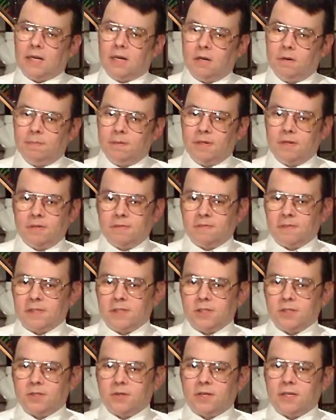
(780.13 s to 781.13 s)
hope you have
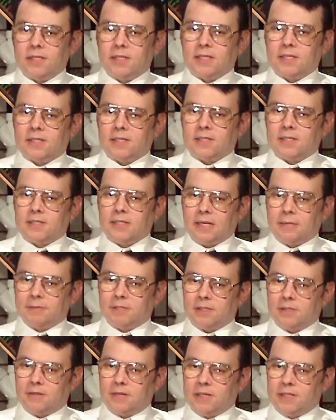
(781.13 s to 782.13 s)
enjoyed this
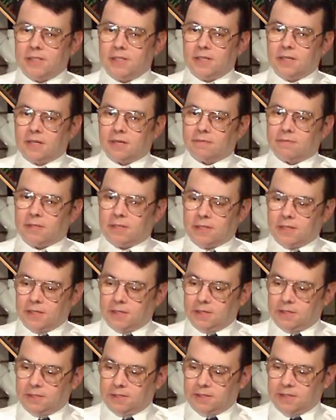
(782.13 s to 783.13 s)
demonstration of
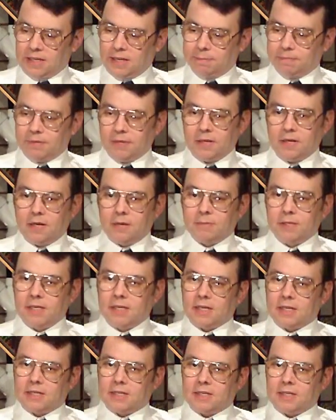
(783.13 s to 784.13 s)
the Zep Thremin
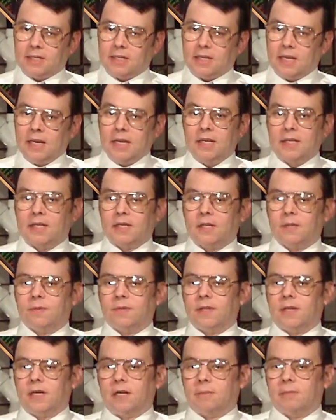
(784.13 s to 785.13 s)
and the Handheld
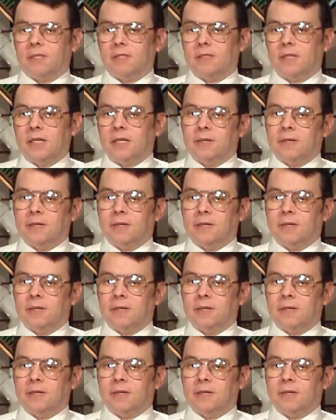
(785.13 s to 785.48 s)
Thremin.